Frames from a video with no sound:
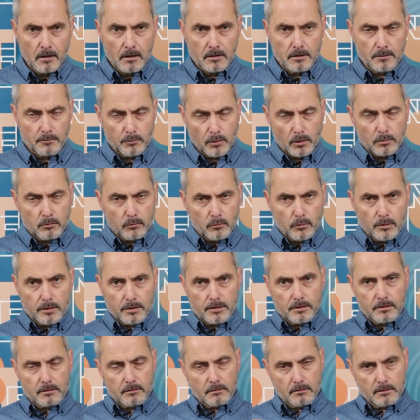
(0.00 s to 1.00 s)
The problem
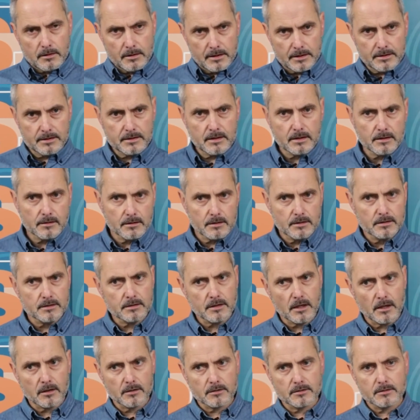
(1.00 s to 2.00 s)
with listing these
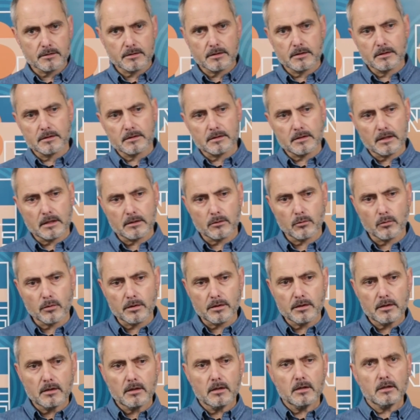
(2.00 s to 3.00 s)
hosts is that
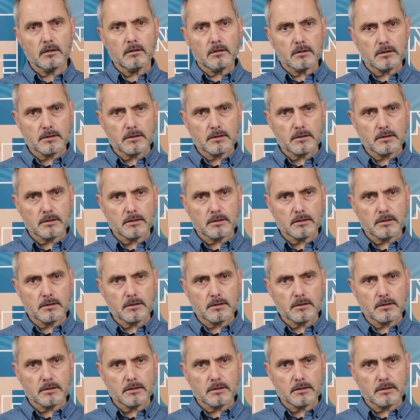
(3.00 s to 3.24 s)
within a